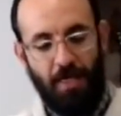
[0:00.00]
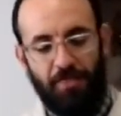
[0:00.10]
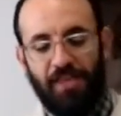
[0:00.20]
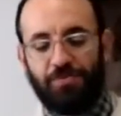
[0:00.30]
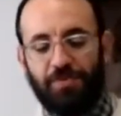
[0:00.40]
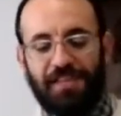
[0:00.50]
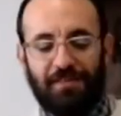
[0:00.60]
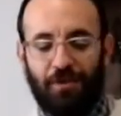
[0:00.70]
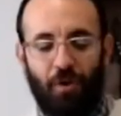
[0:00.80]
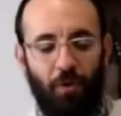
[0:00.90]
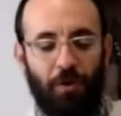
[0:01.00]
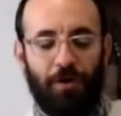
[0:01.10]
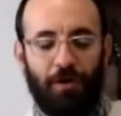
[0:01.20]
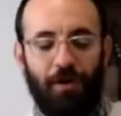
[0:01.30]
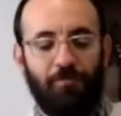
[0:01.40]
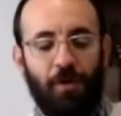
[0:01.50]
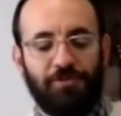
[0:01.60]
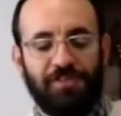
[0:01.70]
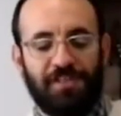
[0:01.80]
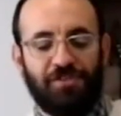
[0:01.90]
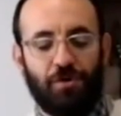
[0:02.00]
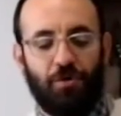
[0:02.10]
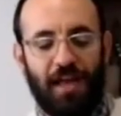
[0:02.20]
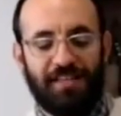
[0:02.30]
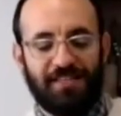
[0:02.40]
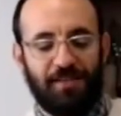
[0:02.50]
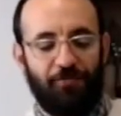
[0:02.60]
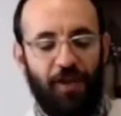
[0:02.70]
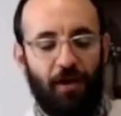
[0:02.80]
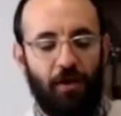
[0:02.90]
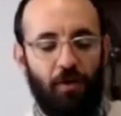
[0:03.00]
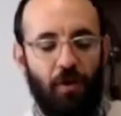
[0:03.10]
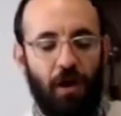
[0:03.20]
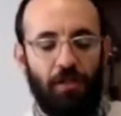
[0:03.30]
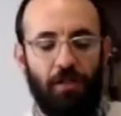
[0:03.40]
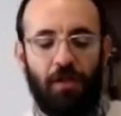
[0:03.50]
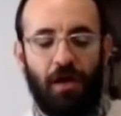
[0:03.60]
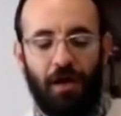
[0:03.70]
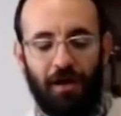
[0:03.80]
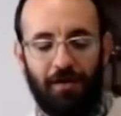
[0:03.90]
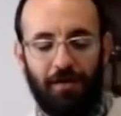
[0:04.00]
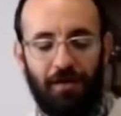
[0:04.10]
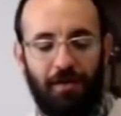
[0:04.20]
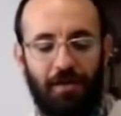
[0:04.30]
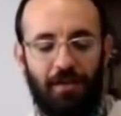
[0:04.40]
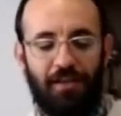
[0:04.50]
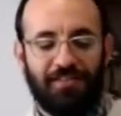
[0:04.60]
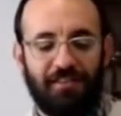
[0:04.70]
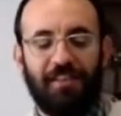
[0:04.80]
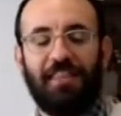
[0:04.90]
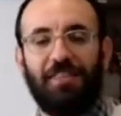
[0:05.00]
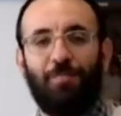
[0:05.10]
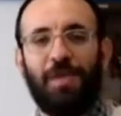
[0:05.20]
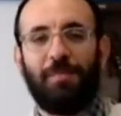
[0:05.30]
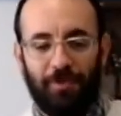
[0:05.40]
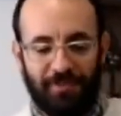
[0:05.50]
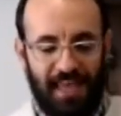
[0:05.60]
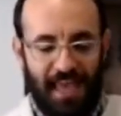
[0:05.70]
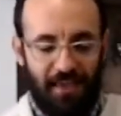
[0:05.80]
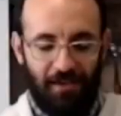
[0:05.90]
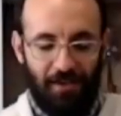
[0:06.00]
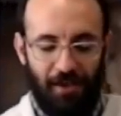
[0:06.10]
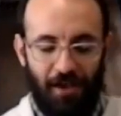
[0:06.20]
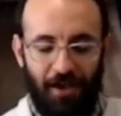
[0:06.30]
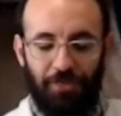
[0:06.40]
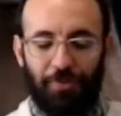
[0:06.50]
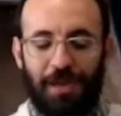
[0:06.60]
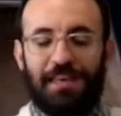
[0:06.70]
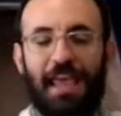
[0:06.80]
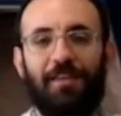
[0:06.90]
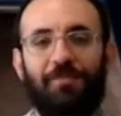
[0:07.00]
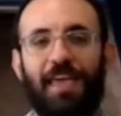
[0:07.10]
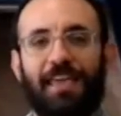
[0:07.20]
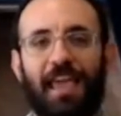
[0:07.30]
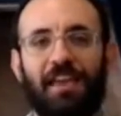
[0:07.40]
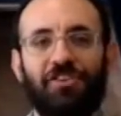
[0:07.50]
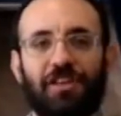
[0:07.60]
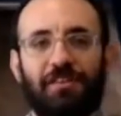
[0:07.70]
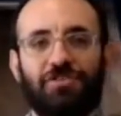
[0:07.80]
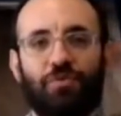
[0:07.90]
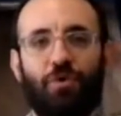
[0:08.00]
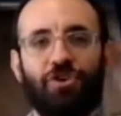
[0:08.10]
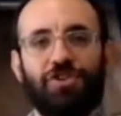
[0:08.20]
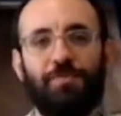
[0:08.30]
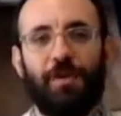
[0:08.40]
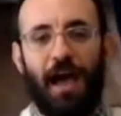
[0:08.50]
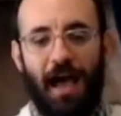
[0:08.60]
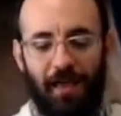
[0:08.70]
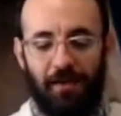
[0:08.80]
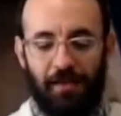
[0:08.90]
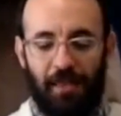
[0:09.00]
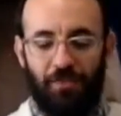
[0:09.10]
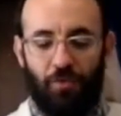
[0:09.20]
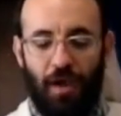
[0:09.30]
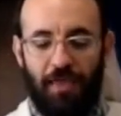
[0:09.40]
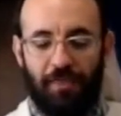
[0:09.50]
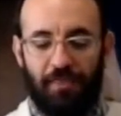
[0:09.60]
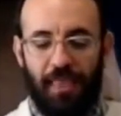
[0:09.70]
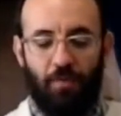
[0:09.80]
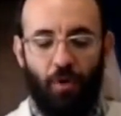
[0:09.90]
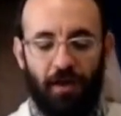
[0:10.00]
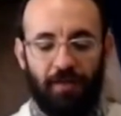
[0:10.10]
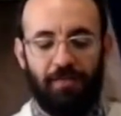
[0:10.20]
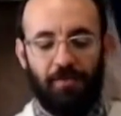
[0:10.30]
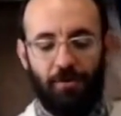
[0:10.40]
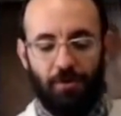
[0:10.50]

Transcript: This was at the core of Moses' request to Pharaoh all along, to let the people take a 3-day vacation to worship God in the way that they wanted to.